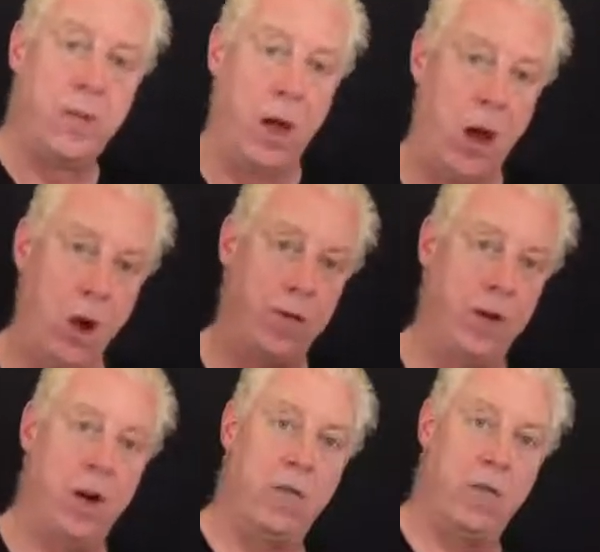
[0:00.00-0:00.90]
over and
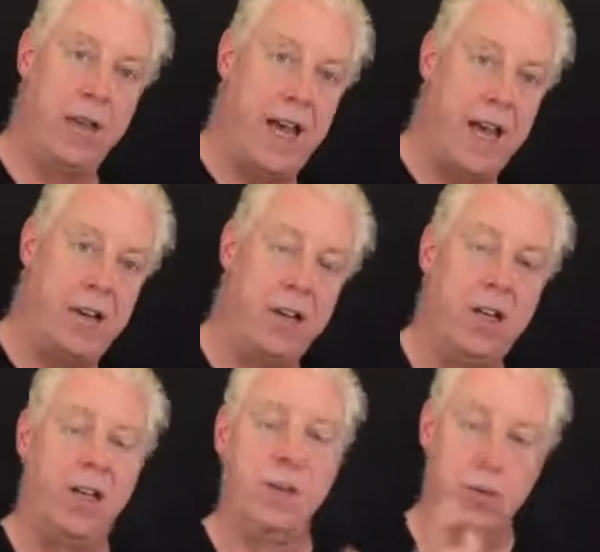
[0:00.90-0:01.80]
over again to